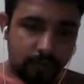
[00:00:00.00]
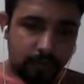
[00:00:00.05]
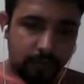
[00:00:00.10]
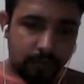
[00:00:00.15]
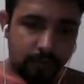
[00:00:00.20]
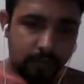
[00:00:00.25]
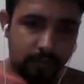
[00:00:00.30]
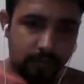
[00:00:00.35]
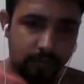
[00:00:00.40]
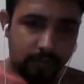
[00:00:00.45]

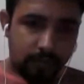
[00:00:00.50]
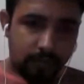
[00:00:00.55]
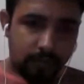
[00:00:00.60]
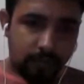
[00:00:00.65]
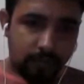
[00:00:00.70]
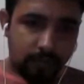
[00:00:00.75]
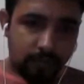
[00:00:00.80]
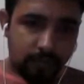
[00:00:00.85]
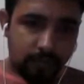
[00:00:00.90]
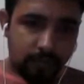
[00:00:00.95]

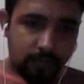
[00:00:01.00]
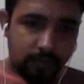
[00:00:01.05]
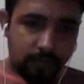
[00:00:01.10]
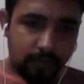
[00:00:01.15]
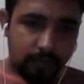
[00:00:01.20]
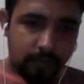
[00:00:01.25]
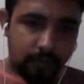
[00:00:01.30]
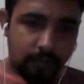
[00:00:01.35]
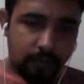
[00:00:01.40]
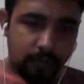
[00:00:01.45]

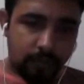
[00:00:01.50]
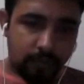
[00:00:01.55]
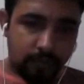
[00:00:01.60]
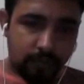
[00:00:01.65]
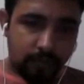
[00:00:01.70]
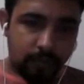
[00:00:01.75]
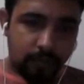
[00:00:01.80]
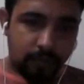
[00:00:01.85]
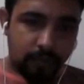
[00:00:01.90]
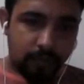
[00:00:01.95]

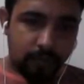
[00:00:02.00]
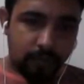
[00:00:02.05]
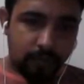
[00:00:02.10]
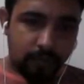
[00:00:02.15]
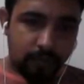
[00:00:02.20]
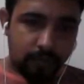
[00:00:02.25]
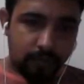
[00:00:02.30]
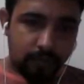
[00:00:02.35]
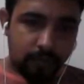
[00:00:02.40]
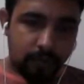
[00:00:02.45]

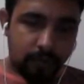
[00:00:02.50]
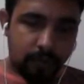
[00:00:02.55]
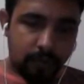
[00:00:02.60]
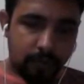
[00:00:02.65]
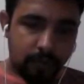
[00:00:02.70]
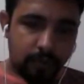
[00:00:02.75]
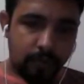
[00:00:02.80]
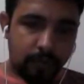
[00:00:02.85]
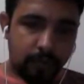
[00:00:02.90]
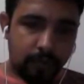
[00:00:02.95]

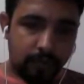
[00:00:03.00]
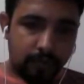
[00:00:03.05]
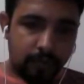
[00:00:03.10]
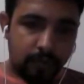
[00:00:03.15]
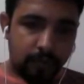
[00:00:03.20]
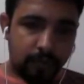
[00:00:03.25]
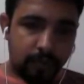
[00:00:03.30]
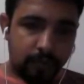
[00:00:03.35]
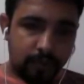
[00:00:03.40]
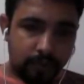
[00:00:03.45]

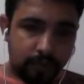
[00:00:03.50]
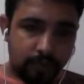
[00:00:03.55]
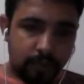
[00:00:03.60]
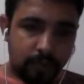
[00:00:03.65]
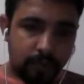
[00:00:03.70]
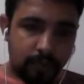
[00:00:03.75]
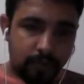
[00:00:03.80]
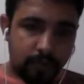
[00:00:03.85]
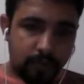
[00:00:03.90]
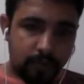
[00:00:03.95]

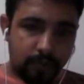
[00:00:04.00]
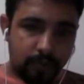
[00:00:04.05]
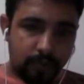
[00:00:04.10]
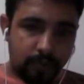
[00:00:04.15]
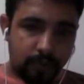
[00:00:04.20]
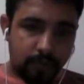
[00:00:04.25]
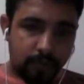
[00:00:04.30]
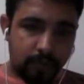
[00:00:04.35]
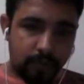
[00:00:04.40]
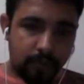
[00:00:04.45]

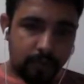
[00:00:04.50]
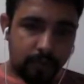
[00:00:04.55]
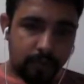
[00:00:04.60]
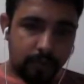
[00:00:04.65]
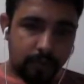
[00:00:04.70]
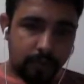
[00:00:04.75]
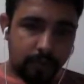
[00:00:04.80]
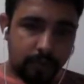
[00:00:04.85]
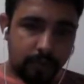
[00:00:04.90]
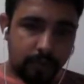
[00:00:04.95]

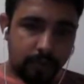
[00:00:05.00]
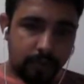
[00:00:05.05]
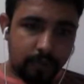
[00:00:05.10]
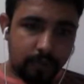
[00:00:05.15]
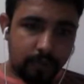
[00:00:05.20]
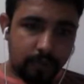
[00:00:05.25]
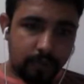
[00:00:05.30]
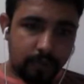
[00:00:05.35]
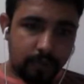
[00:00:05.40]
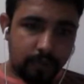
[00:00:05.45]

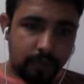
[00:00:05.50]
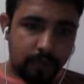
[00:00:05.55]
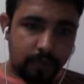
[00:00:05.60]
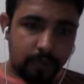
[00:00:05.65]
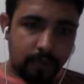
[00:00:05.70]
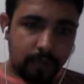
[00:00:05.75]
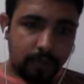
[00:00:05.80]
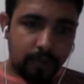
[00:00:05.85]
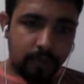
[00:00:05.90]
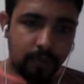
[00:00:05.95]

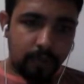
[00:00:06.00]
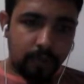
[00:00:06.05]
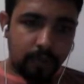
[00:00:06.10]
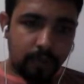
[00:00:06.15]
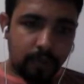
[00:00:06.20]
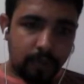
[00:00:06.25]
(silent)